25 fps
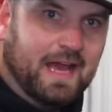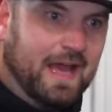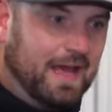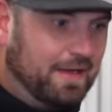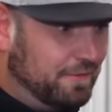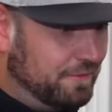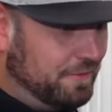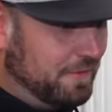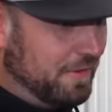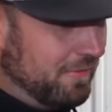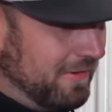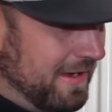I
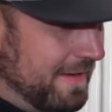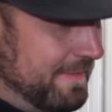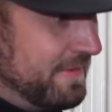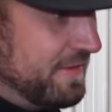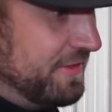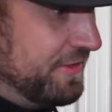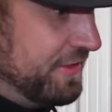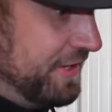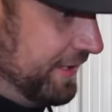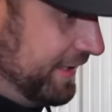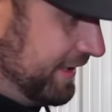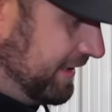don't know. I've
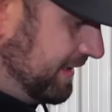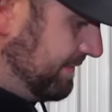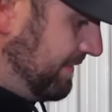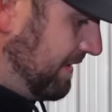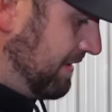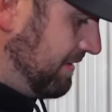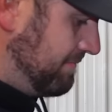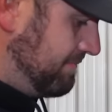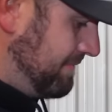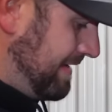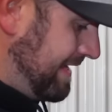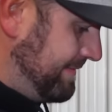been thinking
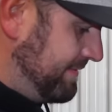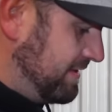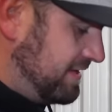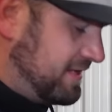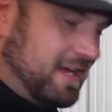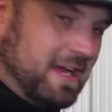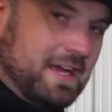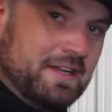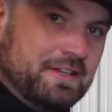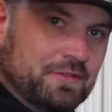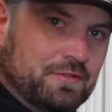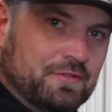about maybe
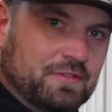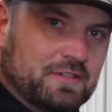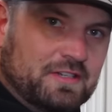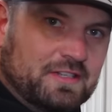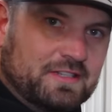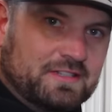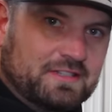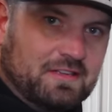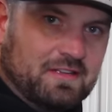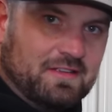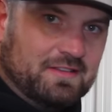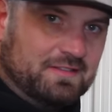not doing an
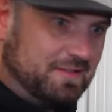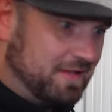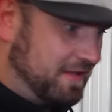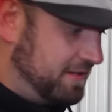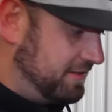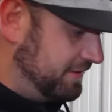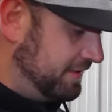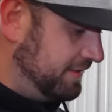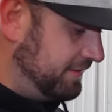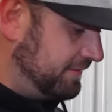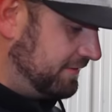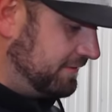exhaust
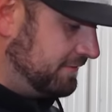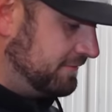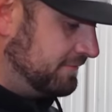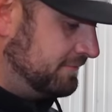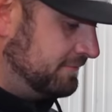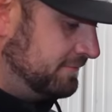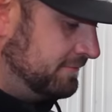on it either.